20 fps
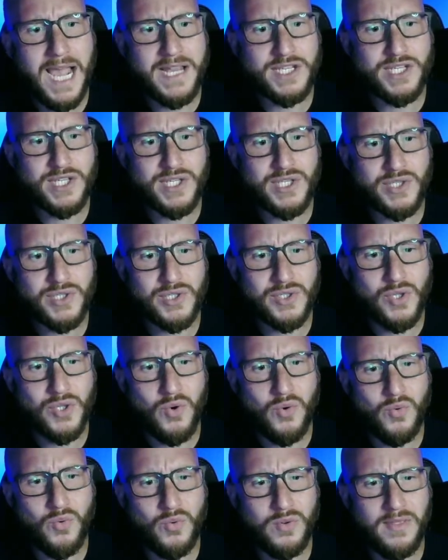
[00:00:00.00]
I just
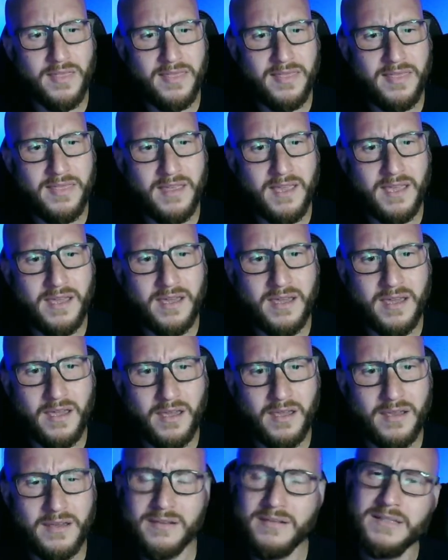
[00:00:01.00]
don't
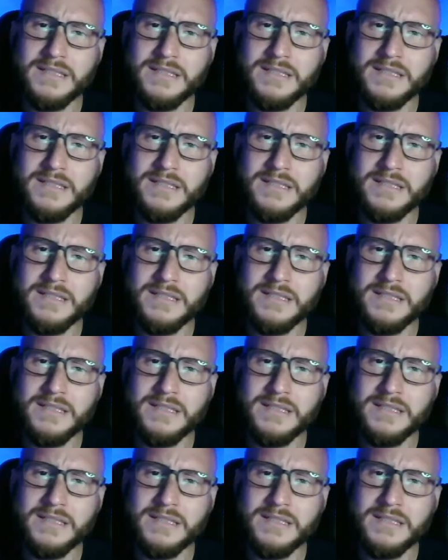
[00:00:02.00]
think